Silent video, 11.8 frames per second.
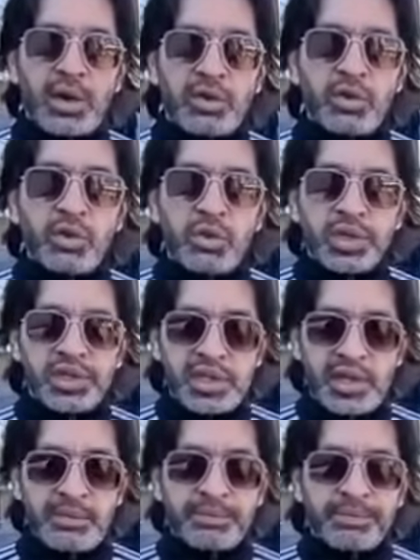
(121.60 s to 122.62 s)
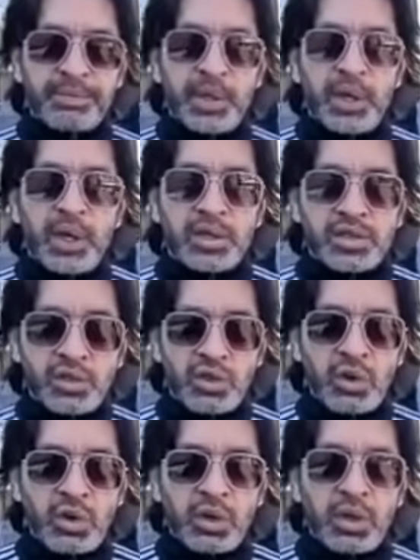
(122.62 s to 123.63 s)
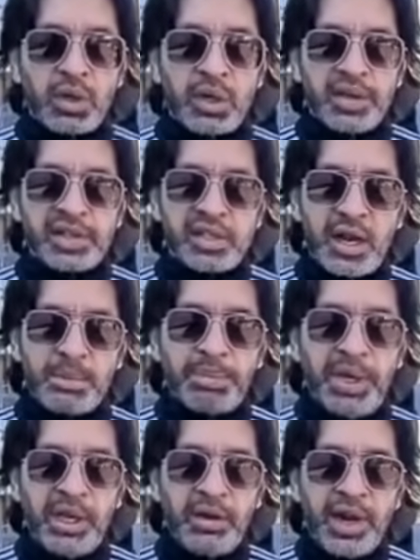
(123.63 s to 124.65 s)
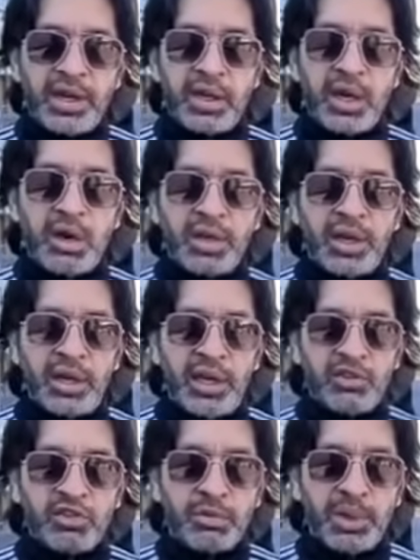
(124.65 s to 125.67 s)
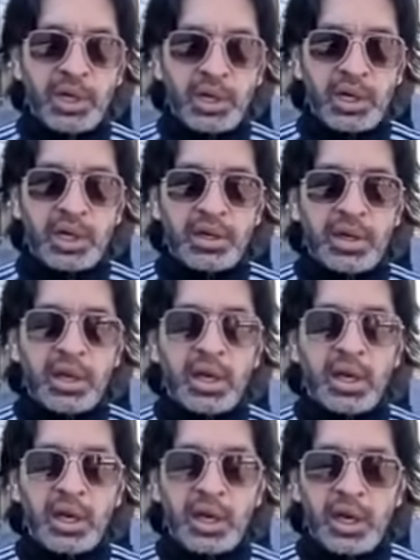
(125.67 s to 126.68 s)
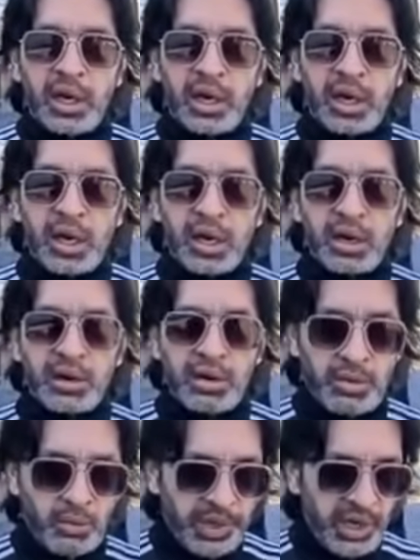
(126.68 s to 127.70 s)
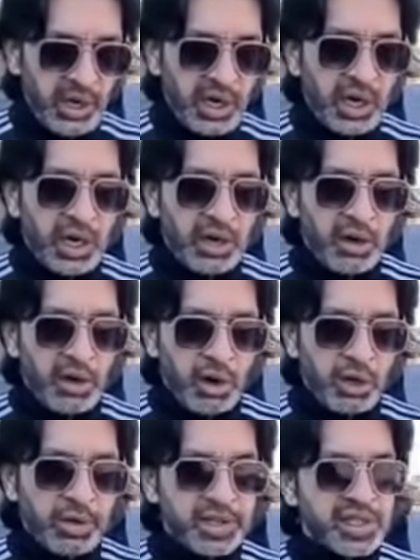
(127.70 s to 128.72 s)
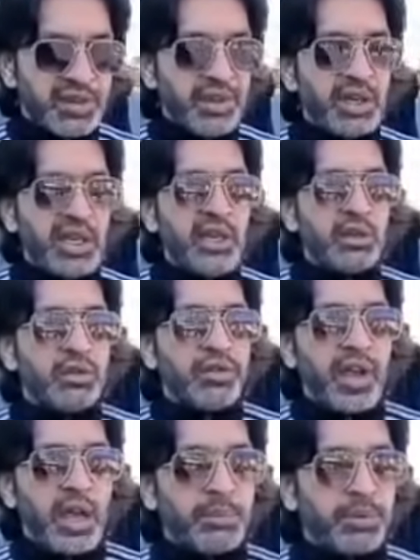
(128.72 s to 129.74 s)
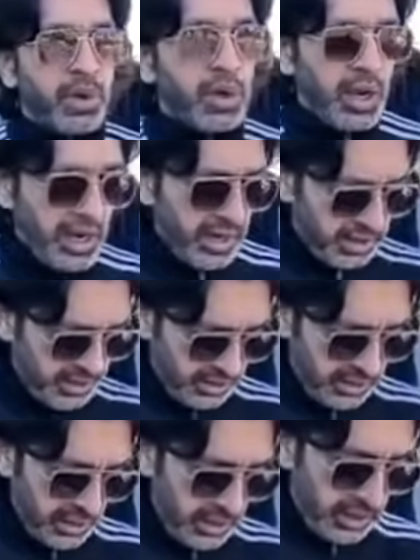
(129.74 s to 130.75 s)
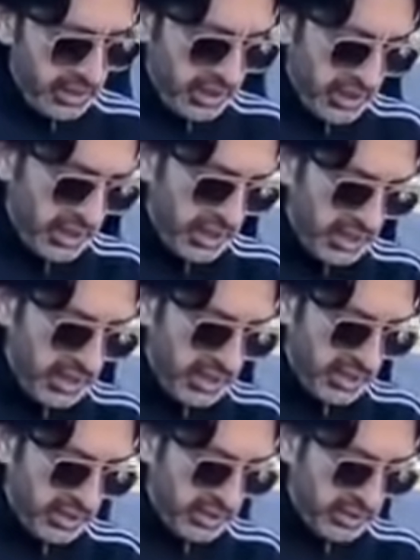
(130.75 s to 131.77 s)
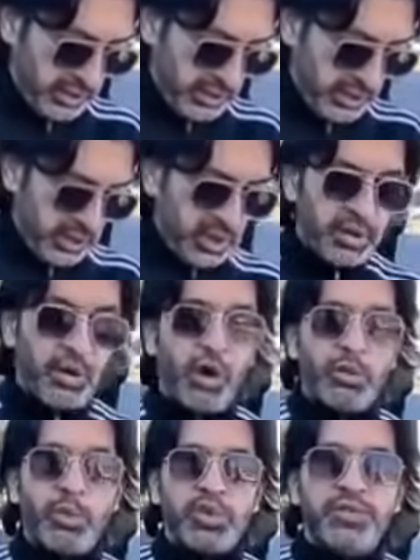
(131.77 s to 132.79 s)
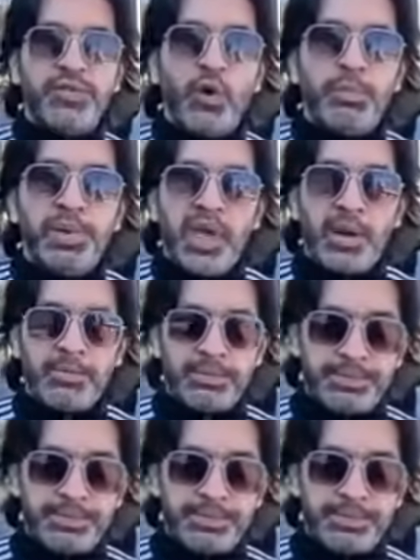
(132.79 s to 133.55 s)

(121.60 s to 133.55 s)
to do the same. So this is our plea right now that needs to be heard. Uh, we are on the 17th of April at uh, almost 4 p.m.